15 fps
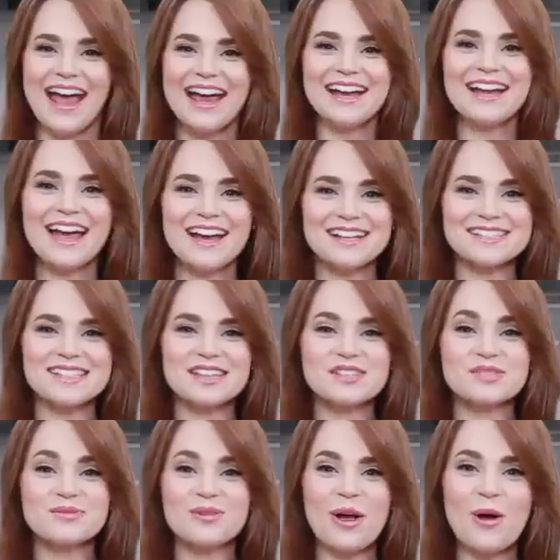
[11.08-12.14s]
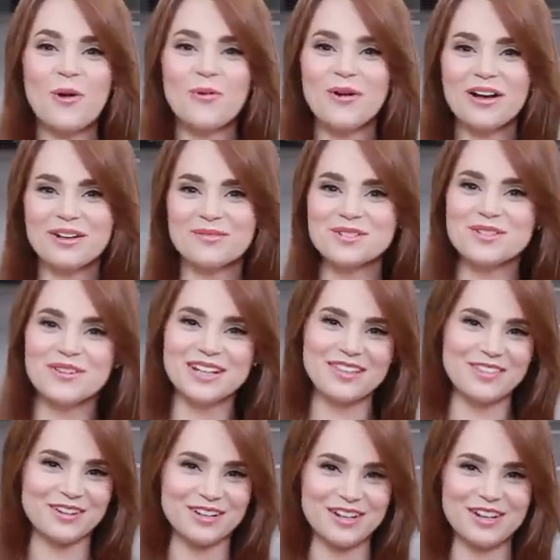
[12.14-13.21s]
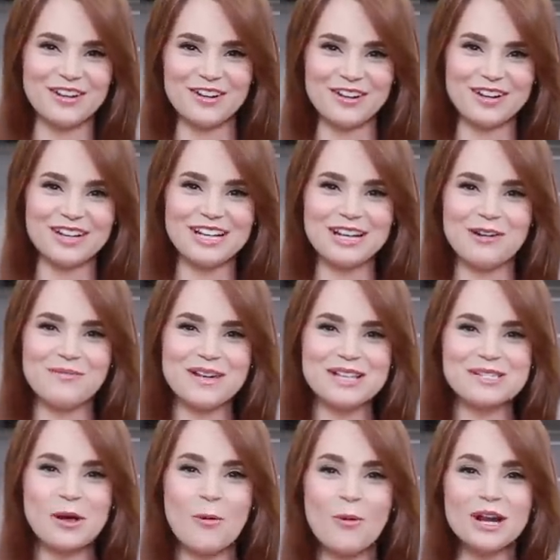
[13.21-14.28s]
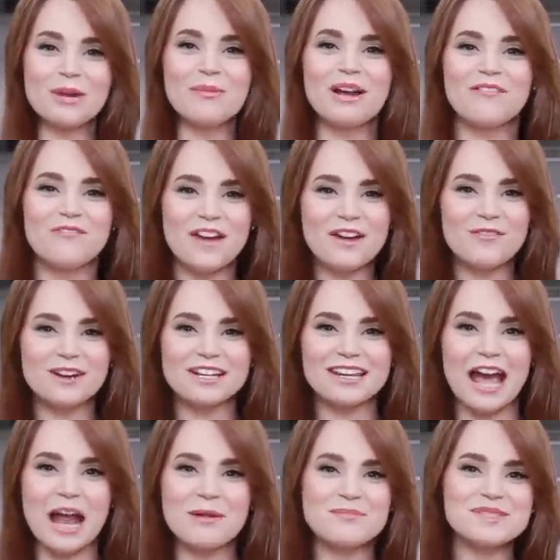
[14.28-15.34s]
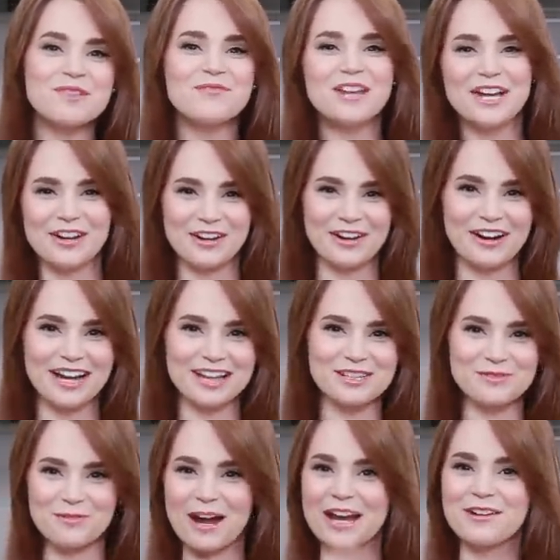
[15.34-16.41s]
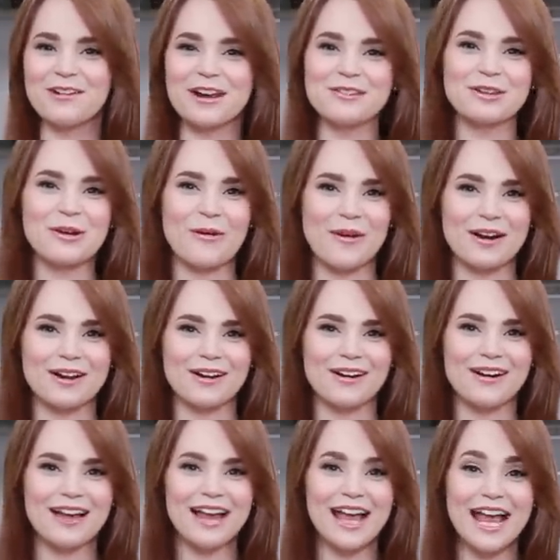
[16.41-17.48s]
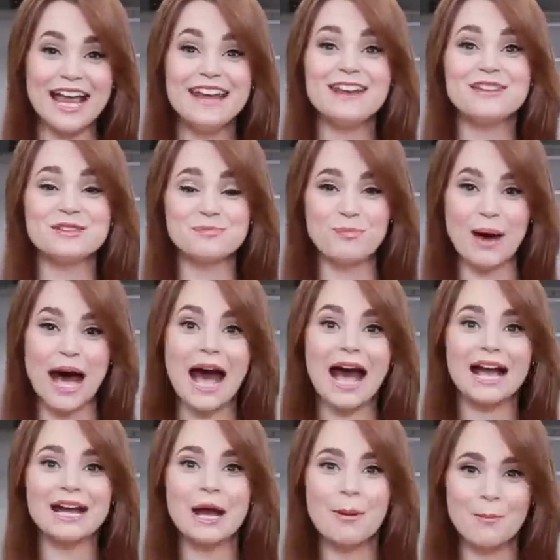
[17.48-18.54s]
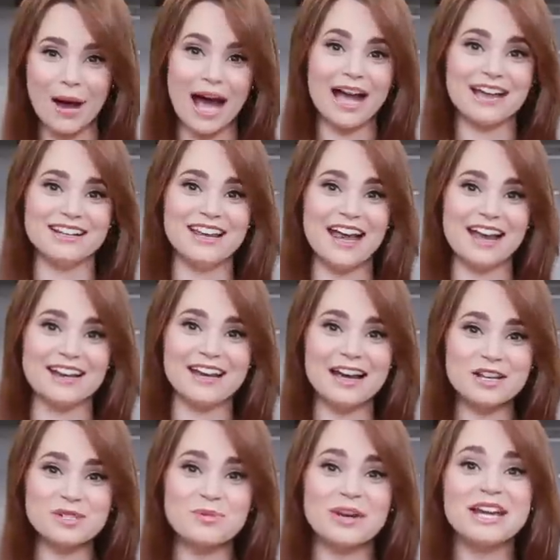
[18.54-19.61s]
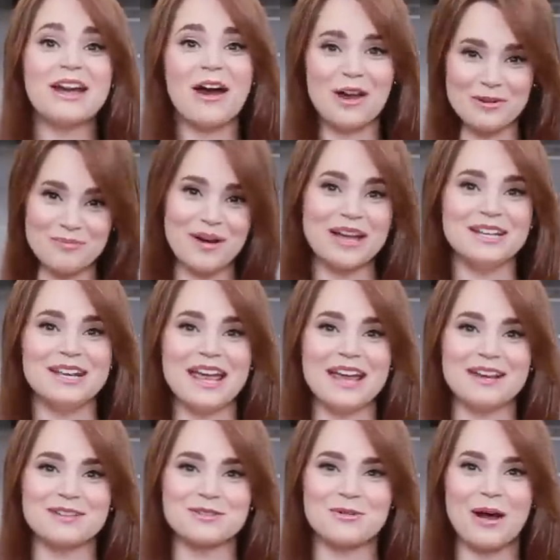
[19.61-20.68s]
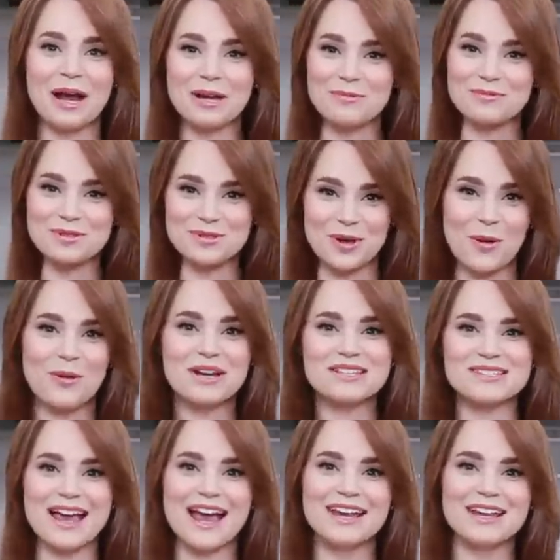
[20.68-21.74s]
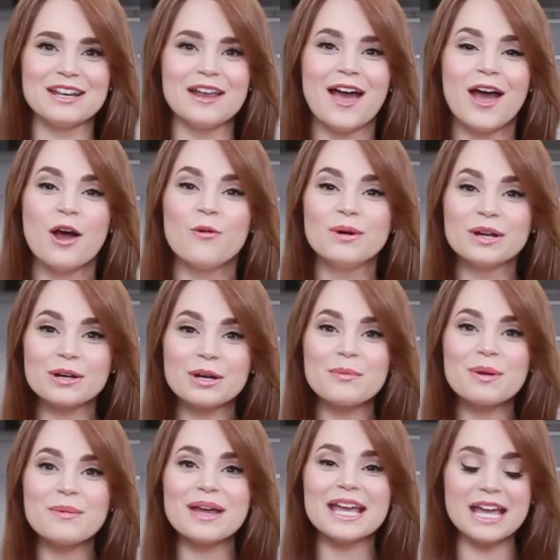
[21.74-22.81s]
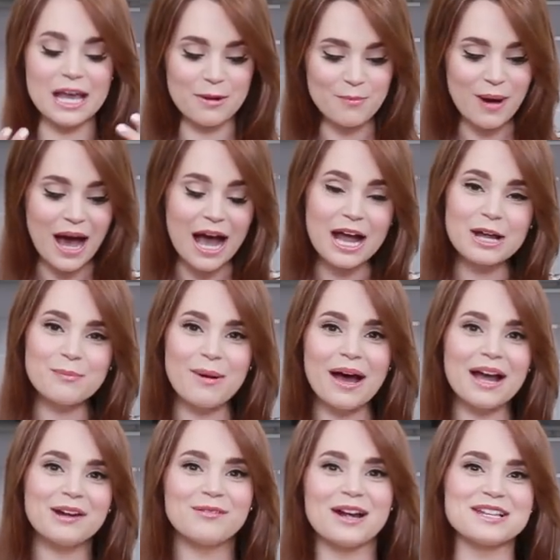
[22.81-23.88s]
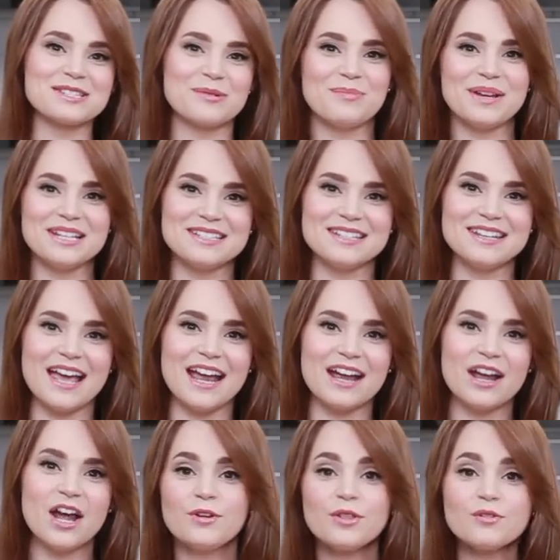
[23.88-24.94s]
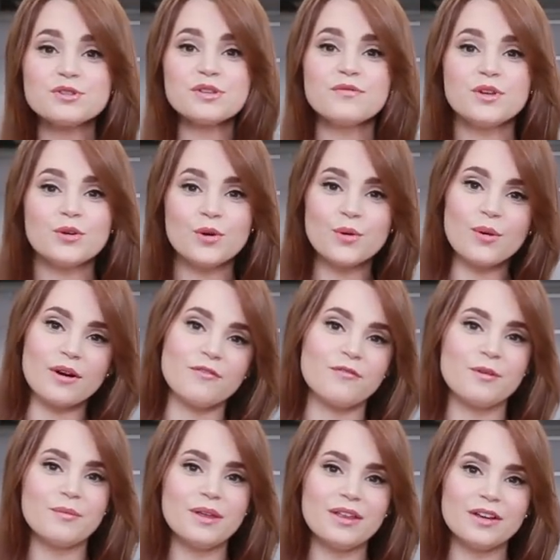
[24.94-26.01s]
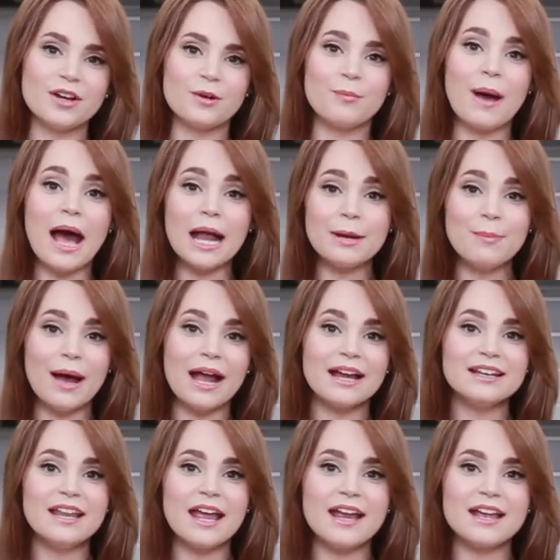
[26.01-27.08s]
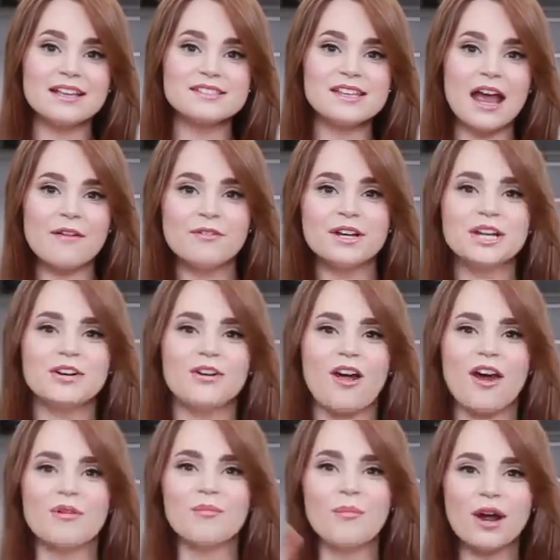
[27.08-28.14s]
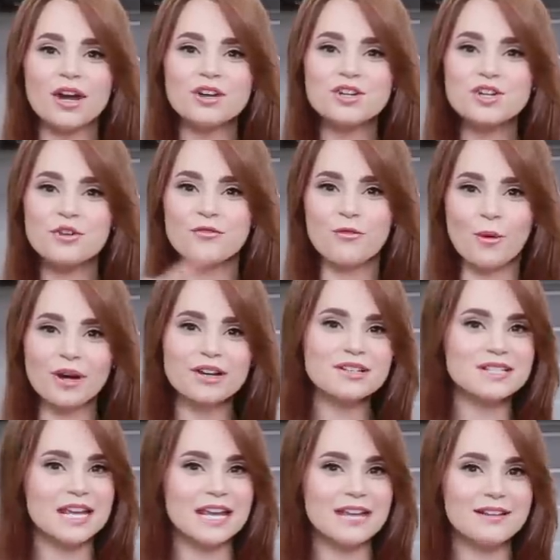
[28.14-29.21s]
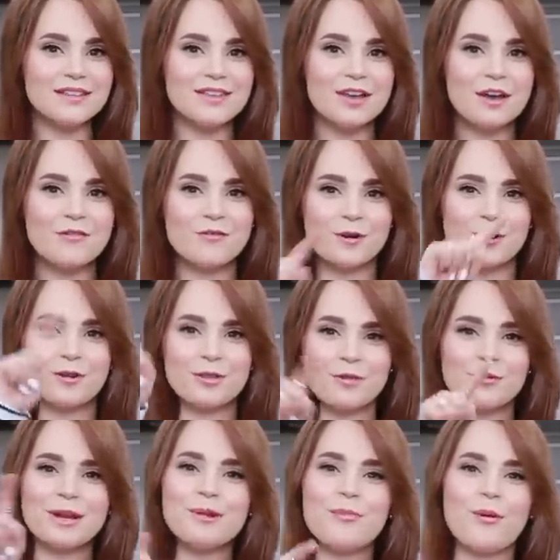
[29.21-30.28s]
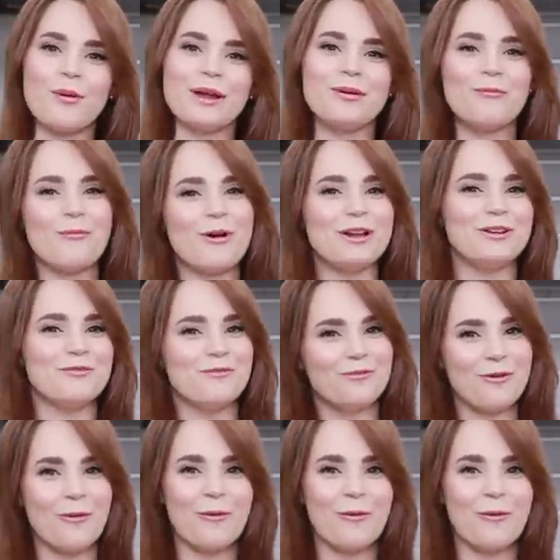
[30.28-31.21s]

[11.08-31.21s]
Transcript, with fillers: Hey guys, it's Ro. Welcome to another Nerdy Nummies. One of my favorite times of year is right around the corner. It is Pi Pie Day next week on Monday, so I am so excited. We are gonna be making a pi pie recipe today. For those of you who aren't familiar, Pi Pie Day is every year on March 14th for 3.14,